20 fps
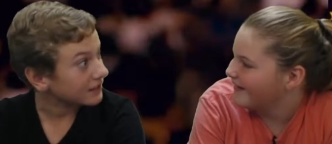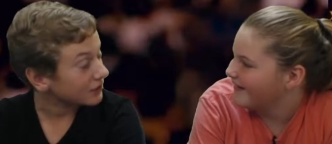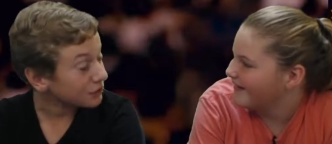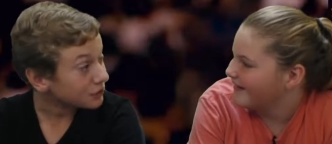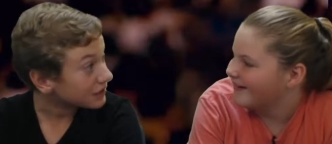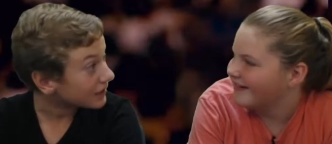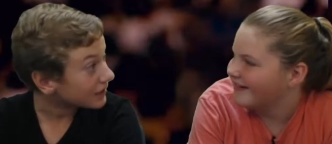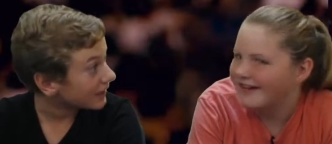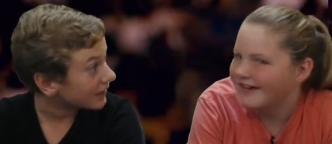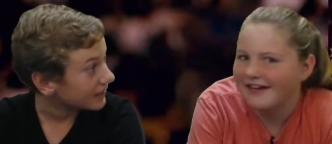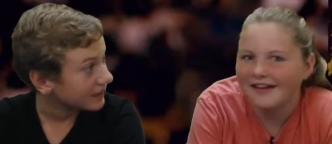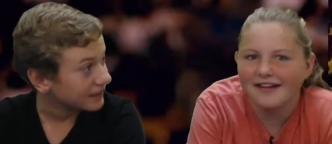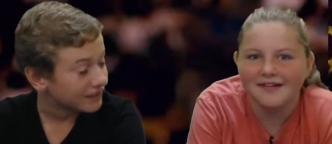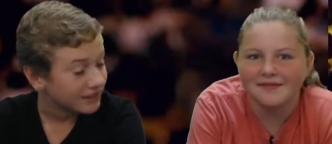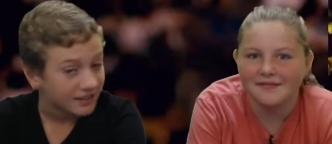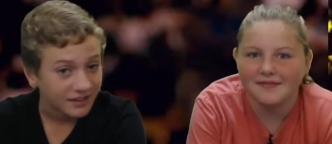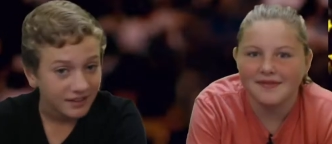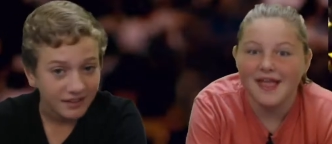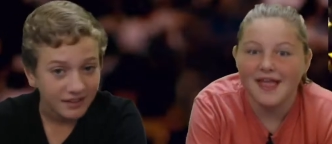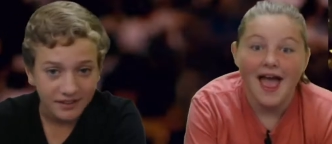Speaker 1: you say
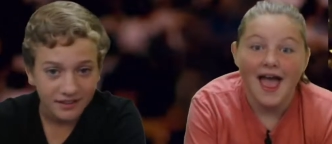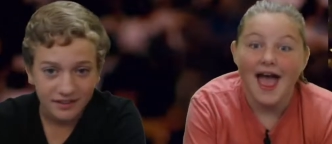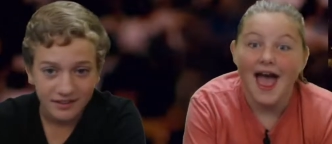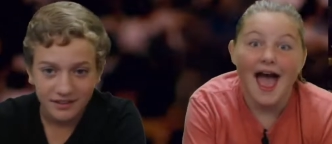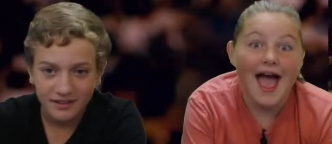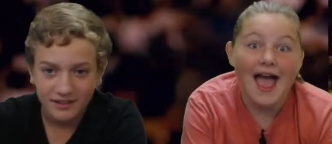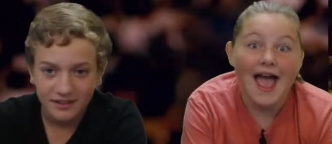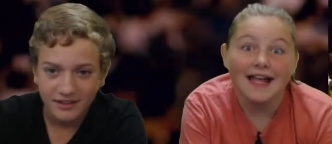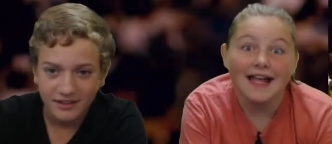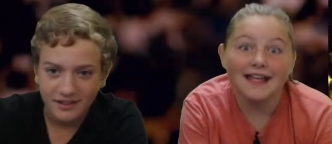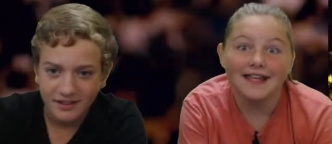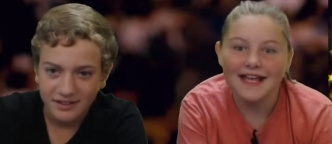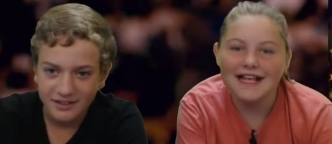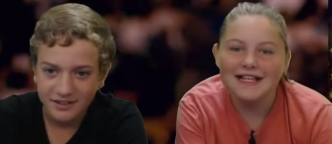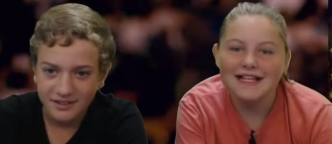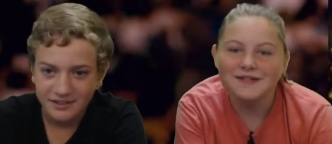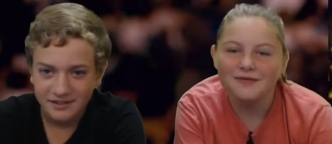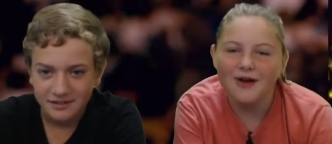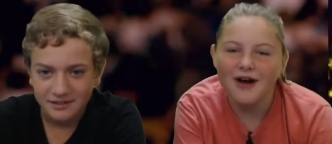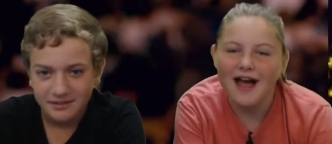it. Hey,
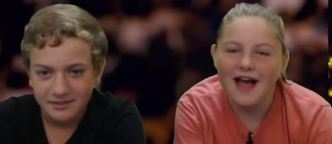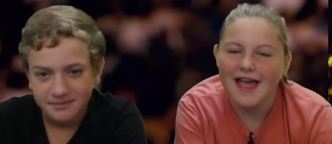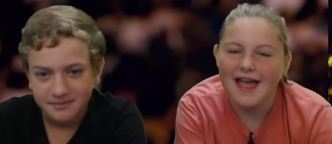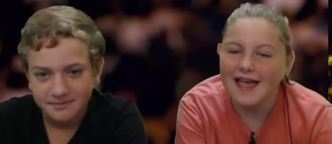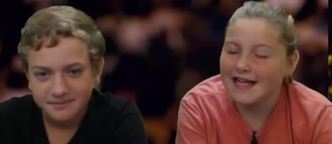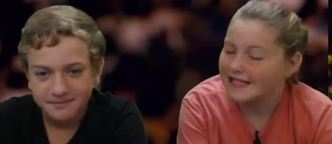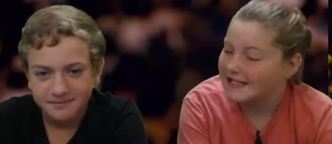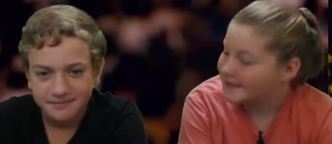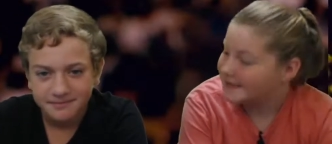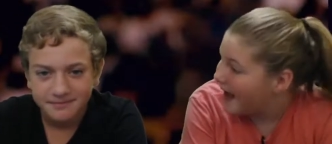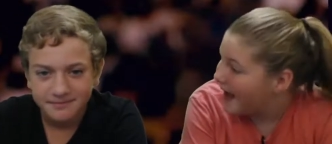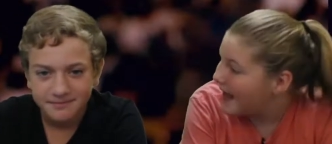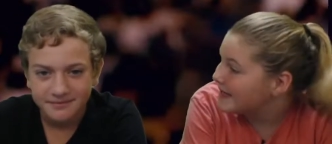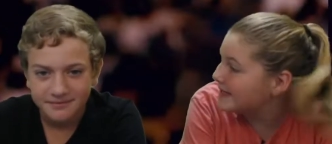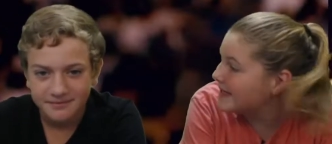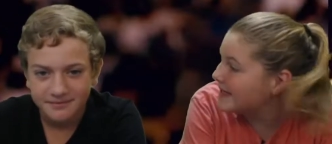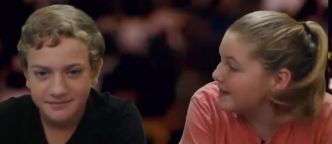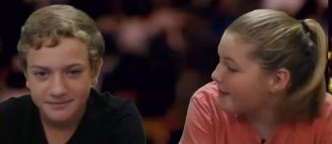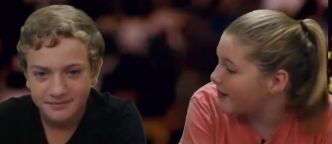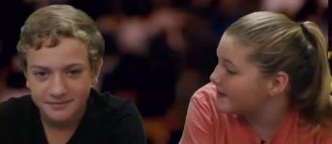guess what? It's
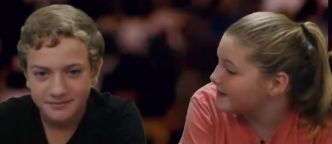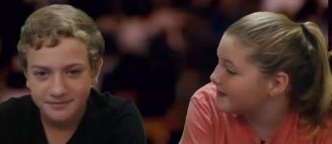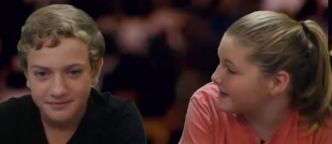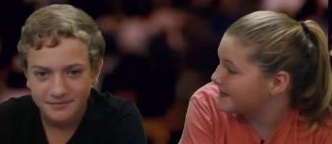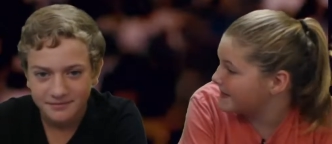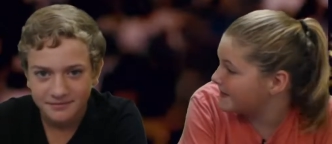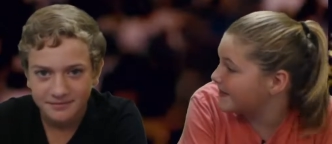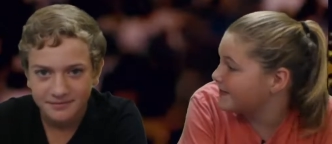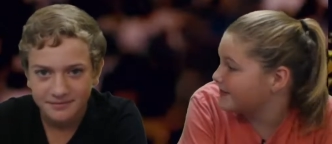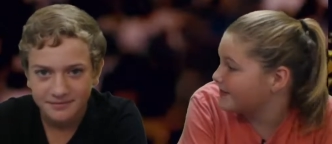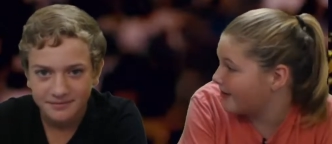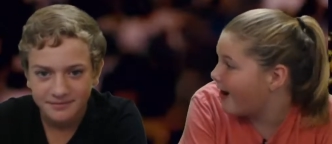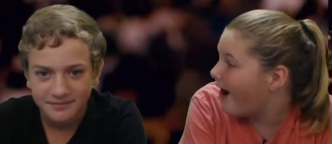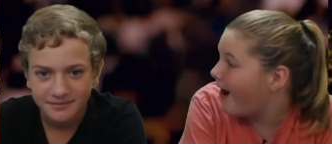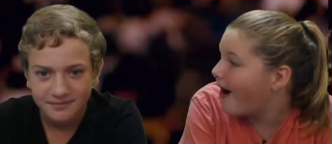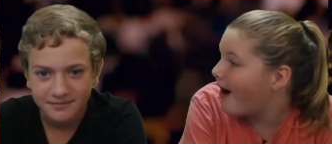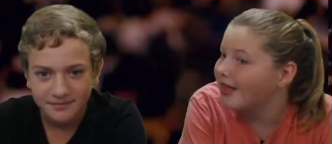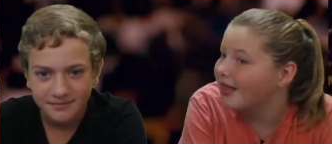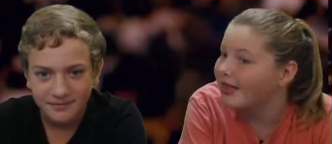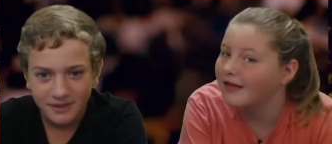basketball season,
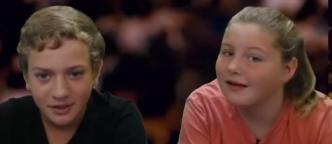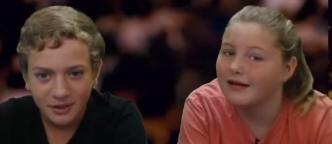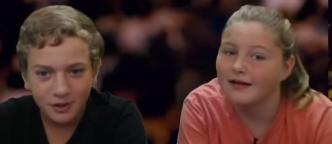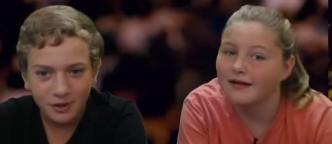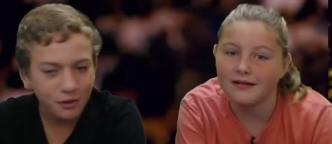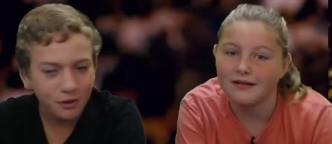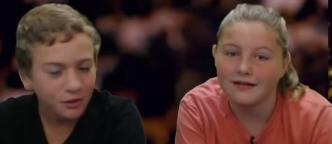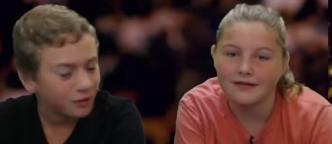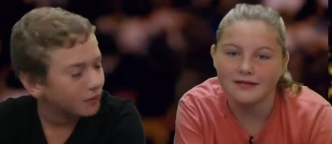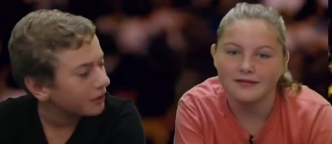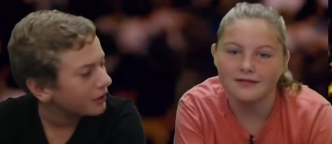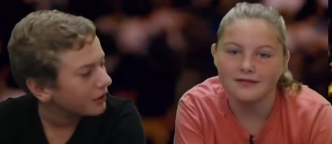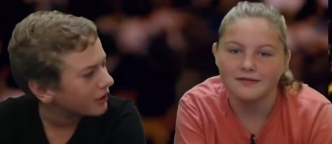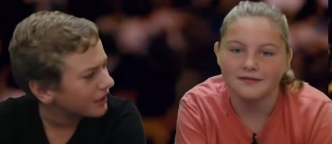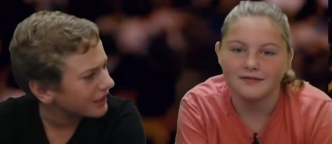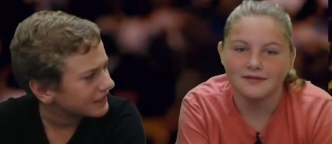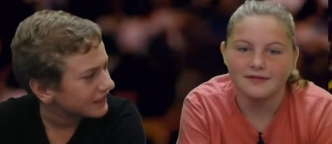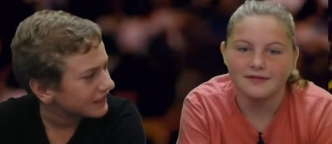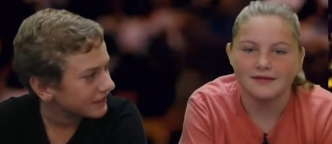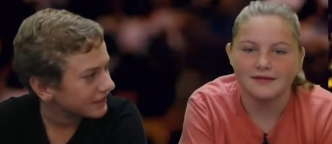y'all! Cool, where
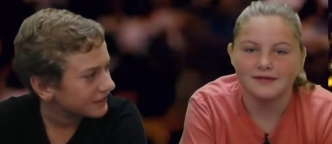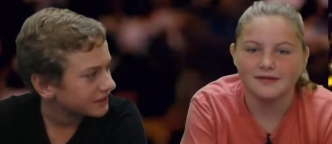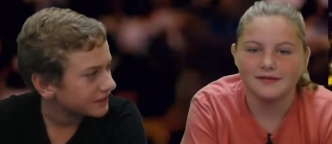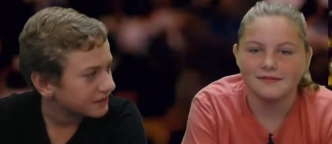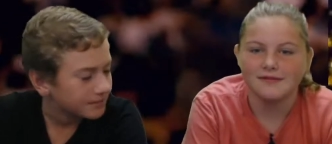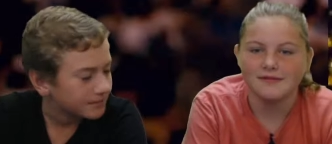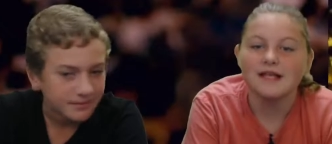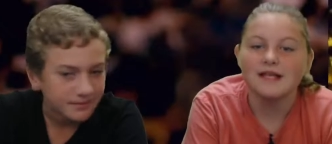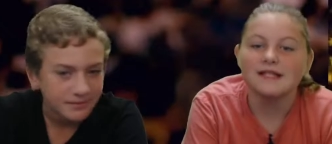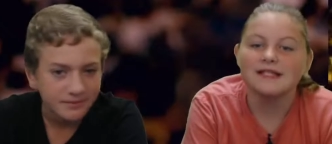do I sign up?